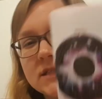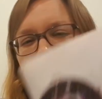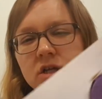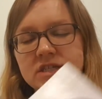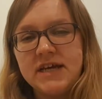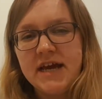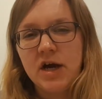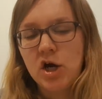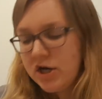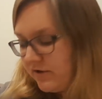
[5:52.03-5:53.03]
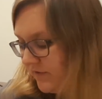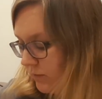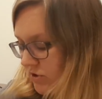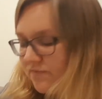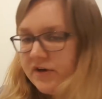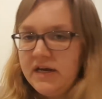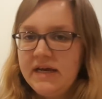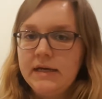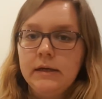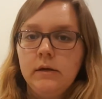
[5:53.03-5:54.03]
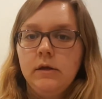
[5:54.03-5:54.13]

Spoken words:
started it, and it wasn't really